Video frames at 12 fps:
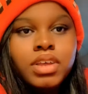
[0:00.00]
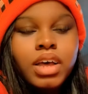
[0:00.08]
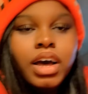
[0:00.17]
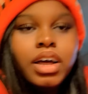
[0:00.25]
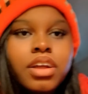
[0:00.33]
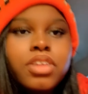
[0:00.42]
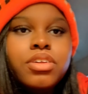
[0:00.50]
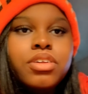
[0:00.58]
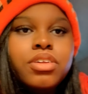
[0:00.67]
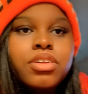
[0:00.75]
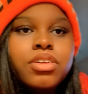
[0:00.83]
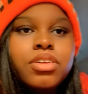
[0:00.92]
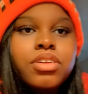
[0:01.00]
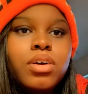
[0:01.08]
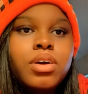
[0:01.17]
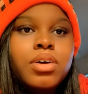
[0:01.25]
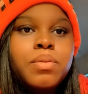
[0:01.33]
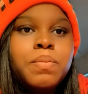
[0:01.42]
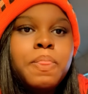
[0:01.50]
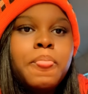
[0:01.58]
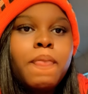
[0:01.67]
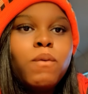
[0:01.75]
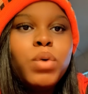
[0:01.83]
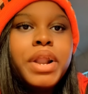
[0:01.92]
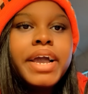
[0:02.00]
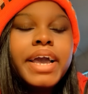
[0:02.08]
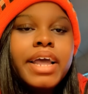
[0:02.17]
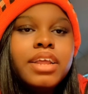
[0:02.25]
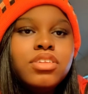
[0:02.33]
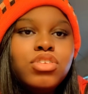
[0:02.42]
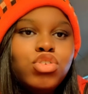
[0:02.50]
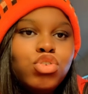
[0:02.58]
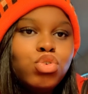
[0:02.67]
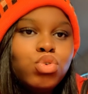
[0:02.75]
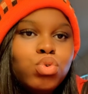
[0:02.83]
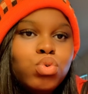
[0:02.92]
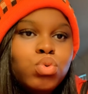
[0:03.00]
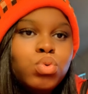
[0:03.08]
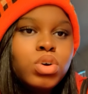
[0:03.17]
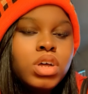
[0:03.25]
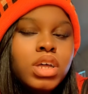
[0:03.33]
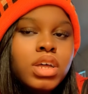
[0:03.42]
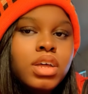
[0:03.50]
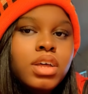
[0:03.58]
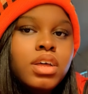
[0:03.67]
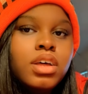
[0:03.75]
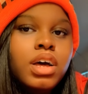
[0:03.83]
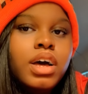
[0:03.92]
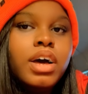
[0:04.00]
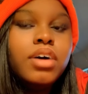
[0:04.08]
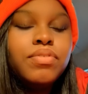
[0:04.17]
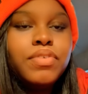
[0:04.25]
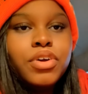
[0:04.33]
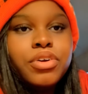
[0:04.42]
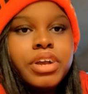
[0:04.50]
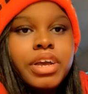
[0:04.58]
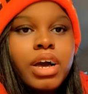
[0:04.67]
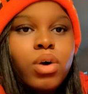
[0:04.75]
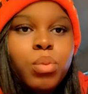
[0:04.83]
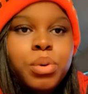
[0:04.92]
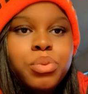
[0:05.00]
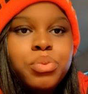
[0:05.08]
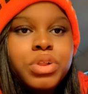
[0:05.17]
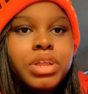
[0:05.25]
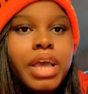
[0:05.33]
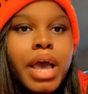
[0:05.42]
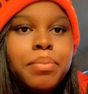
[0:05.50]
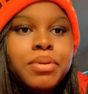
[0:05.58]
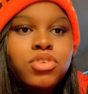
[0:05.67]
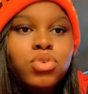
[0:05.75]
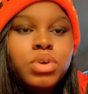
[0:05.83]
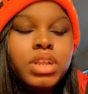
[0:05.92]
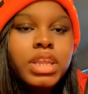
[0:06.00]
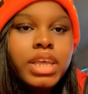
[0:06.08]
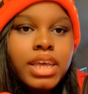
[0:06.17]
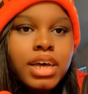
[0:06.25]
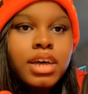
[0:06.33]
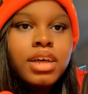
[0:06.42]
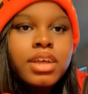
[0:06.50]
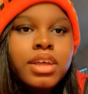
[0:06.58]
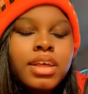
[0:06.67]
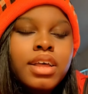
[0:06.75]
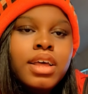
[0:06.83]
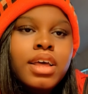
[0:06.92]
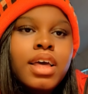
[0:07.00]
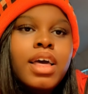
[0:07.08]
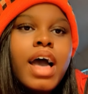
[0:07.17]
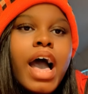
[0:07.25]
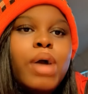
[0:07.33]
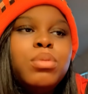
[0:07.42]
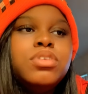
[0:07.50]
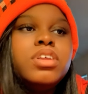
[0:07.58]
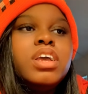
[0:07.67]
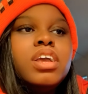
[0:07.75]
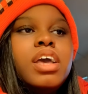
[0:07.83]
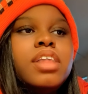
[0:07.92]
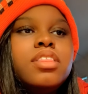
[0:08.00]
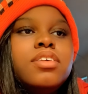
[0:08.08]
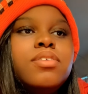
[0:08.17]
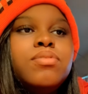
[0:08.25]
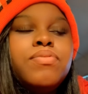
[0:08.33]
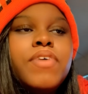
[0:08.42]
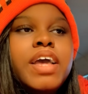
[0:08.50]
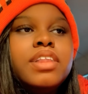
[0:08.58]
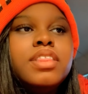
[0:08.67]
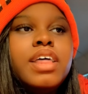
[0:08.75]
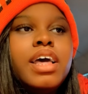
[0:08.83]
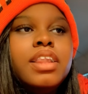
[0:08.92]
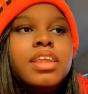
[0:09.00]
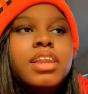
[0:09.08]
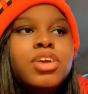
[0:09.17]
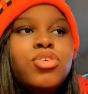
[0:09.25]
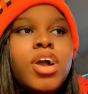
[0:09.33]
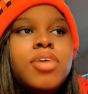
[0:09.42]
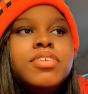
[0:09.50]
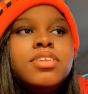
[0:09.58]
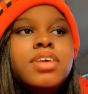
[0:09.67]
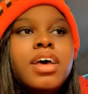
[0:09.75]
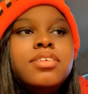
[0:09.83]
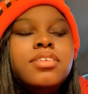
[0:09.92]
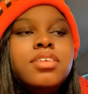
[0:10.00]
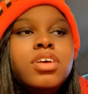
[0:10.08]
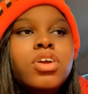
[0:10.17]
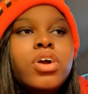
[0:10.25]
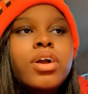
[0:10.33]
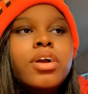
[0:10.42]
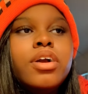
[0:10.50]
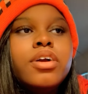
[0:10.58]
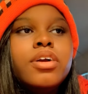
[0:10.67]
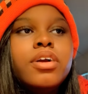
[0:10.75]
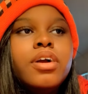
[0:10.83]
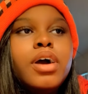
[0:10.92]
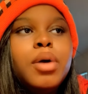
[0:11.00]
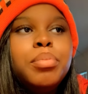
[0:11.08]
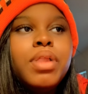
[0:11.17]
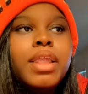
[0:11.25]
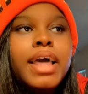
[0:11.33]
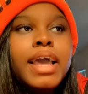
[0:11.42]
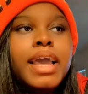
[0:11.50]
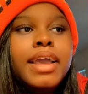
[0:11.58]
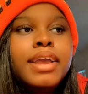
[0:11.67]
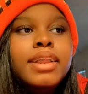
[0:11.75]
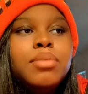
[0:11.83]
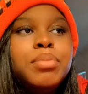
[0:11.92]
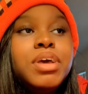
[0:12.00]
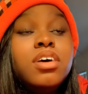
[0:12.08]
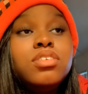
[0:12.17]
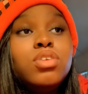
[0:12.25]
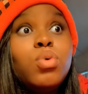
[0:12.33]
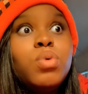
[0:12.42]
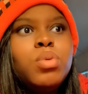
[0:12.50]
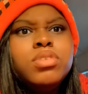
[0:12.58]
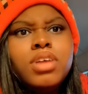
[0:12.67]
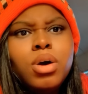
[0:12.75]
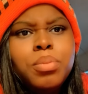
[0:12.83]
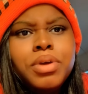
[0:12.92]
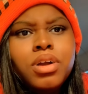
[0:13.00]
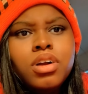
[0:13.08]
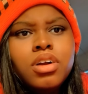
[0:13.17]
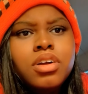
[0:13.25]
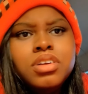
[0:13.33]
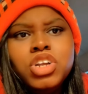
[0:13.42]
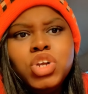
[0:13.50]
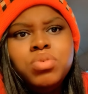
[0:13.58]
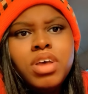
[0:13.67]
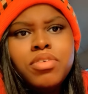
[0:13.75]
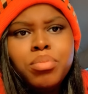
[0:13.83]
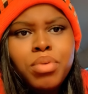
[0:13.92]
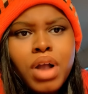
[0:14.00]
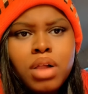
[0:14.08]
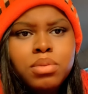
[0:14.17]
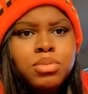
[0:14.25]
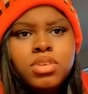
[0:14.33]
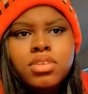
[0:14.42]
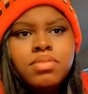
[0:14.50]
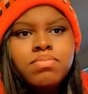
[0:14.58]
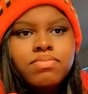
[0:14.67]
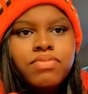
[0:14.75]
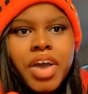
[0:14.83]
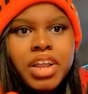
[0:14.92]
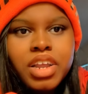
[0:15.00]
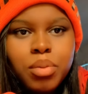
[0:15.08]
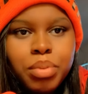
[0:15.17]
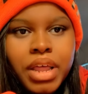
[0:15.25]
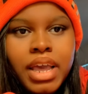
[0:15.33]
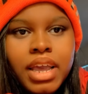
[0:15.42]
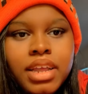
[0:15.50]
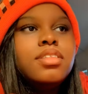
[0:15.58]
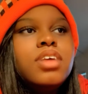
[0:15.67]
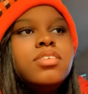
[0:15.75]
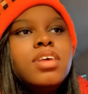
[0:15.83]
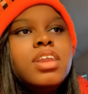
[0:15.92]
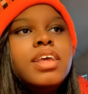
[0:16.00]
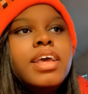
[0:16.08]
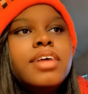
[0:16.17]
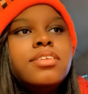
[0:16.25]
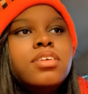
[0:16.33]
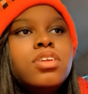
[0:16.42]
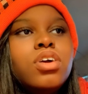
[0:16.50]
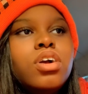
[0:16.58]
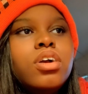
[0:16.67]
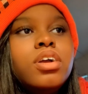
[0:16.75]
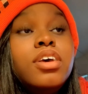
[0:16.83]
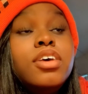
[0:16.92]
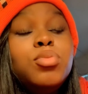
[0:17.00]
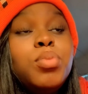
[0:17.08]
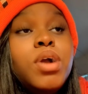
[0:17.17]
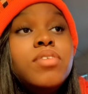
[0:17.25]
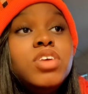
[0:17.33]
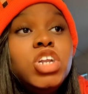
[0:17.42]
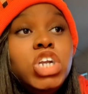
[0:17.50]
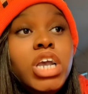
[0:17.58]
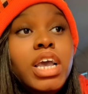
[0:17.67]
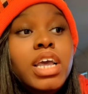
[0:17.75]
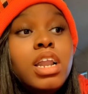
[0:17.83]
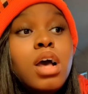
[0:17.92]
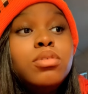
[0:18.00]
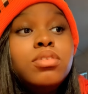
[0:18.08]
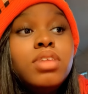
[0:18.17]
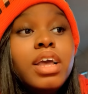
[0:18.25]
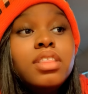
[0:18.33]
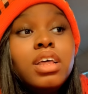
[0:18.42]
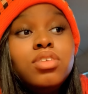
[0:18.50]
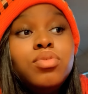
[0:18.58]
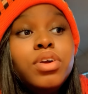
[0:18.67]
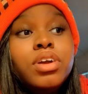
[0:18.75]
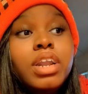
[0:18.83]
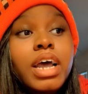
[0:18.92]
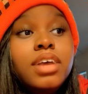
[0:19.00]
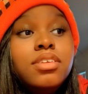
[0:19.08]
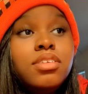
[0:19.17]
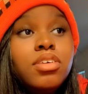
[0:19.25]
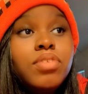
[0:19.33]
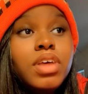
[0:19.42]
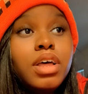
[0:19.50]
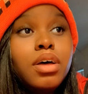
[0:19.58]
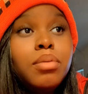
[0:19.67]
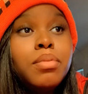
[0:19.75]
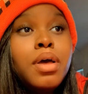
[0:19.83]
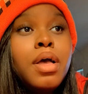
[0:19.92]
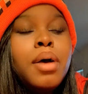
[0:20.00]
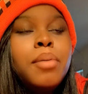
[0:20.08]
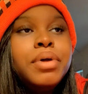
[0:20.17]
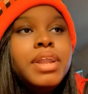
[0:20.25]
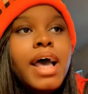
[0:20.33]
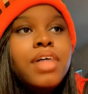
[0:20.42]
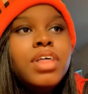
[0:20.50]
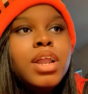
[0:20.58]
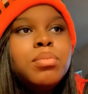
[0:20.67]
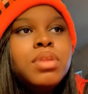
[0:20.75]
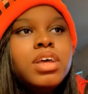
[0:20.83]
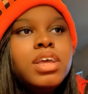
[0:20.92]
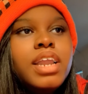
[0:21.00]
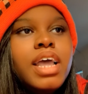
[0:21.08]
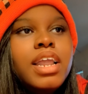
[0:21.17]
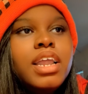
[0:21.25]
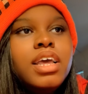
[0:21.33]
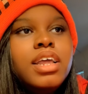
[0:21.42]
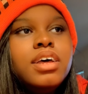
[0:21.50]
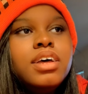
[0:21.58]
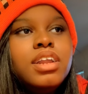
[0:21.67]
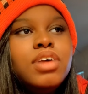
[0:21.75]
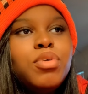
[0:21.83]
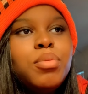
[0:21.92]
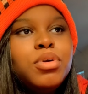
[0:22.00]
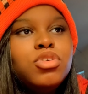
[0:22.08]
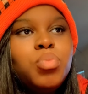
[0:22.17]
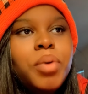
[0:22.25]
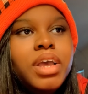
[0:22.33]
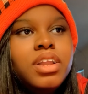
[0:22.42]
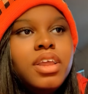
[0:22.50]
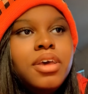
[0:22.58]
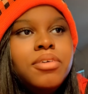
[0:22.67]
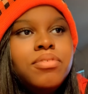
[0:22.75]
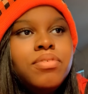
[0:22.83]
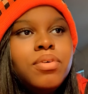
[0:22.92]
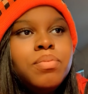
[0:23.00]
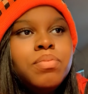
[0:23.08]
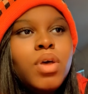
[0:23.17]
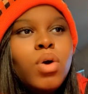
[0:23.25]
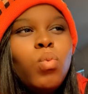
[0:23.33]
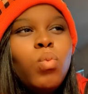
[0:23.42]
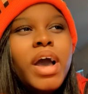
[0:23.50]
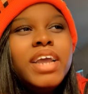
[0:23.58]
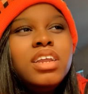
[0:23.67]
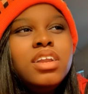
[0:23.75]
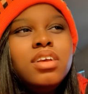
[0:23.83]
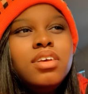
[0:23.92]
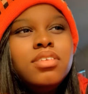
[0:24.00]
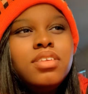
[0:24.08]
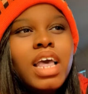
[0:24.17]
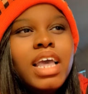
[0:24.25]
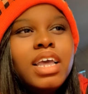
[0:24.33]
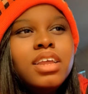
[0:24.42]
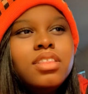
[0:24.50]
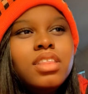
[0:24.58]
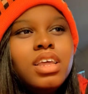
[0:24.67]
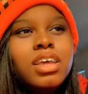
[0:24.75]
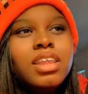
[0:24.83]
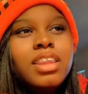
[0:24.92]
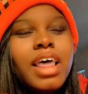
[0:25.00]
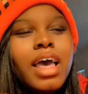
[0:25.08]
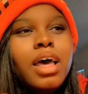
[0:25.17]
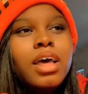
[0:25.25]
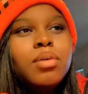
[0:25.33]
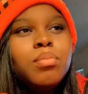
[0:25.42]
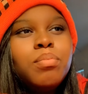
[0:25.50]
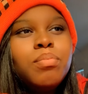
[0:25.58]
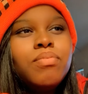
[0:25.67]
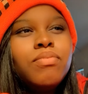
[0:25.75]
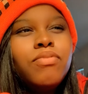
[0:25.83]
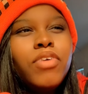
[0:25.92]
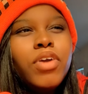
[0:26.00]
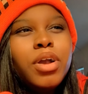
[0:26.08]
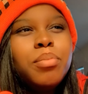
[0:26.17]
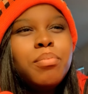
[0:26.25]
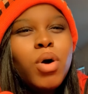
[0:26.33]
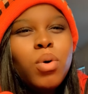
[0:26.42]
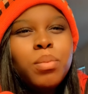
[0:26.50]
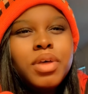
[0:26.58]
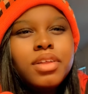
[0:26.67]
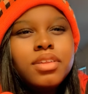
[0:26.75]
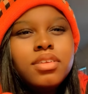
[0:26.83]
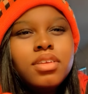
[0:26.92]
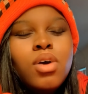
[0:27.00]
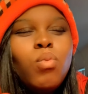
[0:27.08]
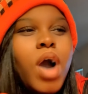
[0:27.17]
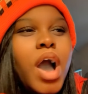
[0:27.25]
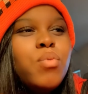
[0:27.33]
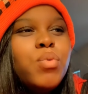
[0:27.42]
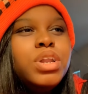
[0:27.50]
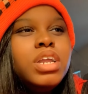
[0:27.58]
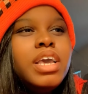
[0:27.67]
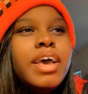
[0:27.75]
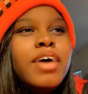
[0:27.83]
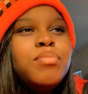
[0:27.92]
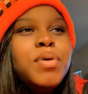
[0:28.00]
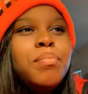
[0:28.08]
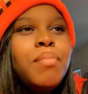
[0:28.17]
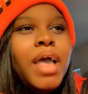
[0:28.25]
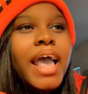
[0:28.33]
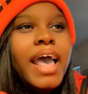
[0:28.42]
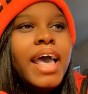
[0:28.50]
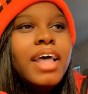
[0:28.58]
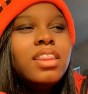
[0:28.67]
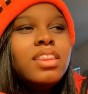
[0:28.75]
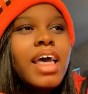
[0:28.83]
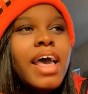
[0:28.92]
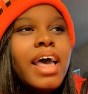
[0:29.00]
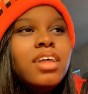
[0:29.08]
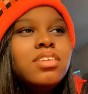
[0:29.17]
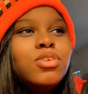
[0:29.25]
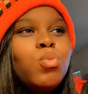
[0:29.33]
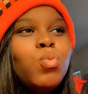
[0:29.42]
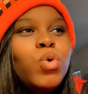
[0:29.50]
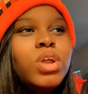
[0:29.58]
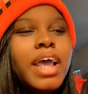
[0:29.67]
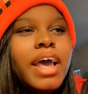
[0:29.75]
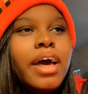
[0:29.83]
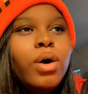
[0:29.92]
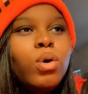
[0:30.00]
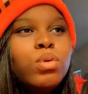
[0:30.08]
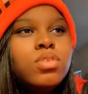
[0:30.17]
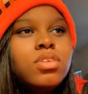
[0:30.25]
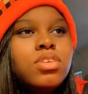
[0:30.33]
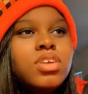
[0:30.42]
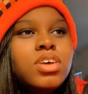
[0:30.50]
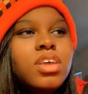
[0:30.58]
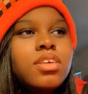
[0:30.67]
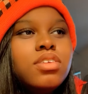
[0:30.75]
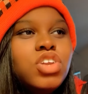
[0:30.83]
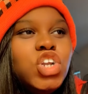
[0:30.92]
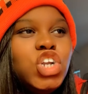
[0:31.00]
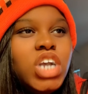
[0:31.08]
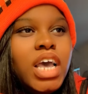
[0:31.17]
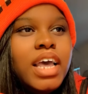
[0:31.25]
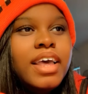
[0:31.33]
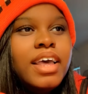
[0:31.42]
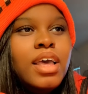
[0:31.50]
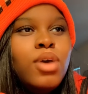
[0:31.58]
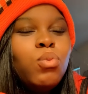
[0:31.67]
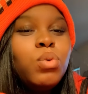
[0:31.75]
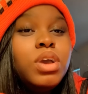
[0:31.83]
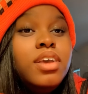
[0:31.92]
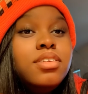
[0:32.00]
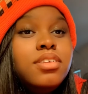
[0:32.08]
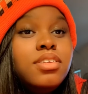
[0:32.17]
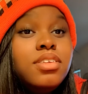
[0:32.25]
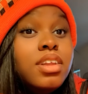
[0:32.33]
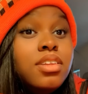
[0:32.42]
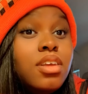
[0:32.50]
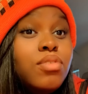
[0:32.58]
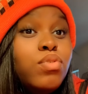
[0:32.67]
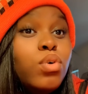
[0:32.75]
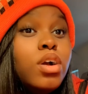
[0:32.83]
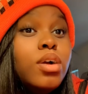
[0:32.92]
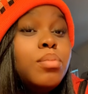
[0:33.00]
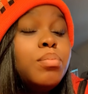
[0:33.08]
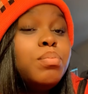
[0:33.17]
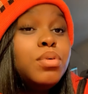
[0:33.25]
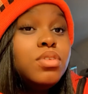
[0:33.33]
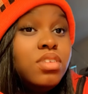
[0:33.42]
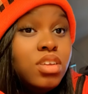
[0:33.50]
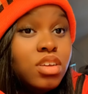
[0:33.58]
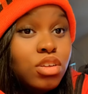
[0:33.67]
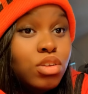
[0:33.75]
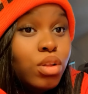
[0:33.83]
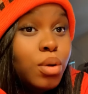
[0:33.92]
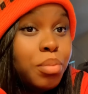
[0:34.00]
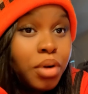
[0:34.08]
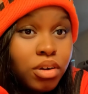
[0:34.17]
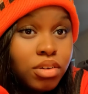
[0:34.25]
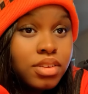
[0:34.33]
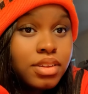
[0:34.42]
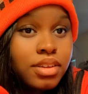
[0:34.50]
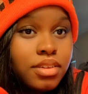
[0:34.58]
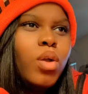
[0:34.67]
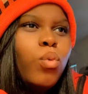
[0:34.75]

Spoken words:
Another thing, when I got into figuring out what really happened to Aaliyah, I was looking at the fact that Lenny Kravitz has sent her a plane because no one was helping her and she was having problems finding a plane. They said he has sent her his private jet and I was like, that's very nice of him. But now that I'm looking at it in a different perspective, why didn't he say anything in that very moment? Why wouldn't he have been mad that someone else took his jet when he sent it for a particular person?